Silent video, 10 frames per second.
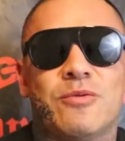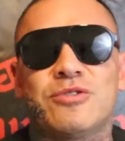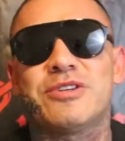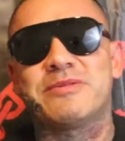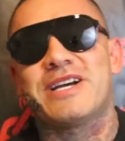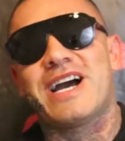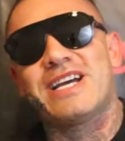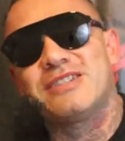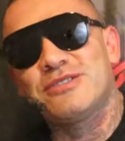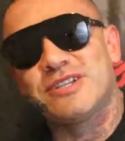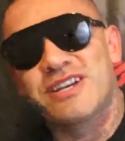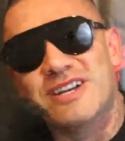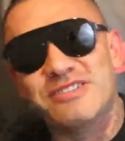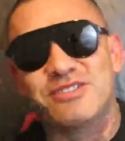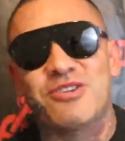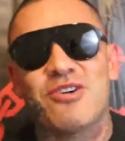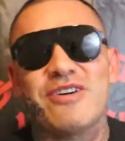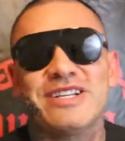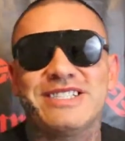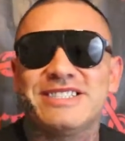What's up, guys? How's it
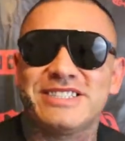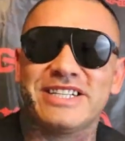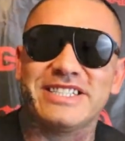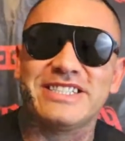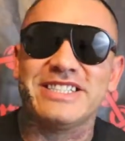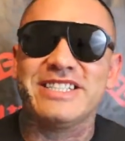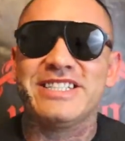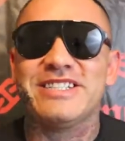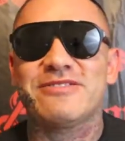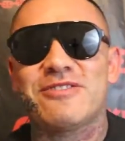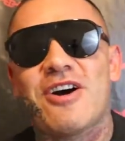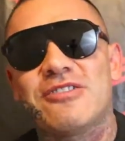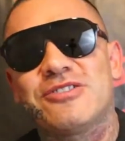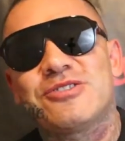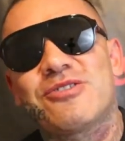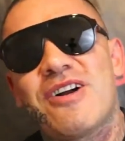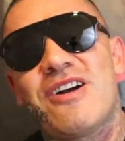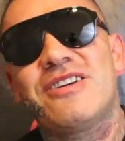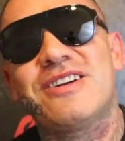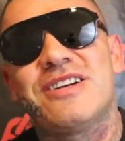going? JC, Ron
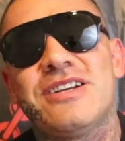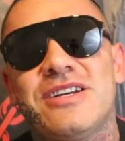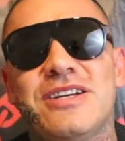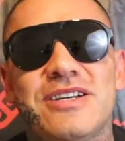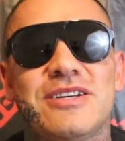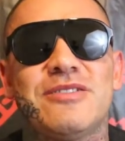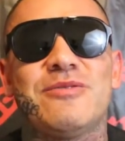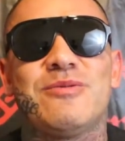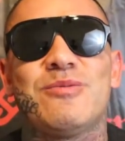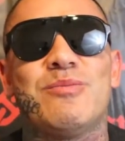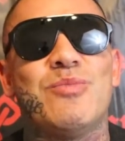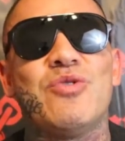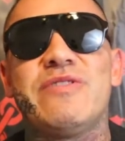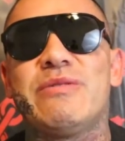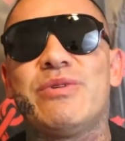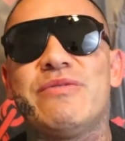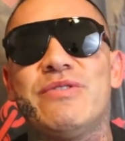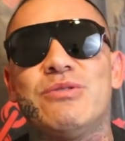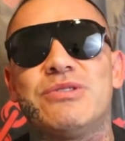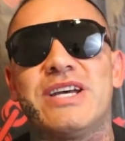Strong, movie
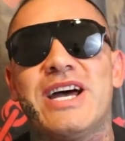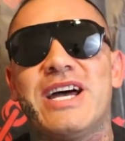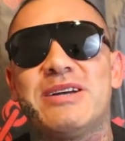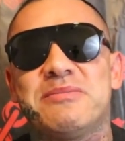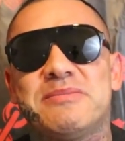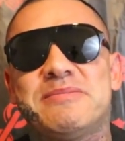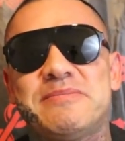review time.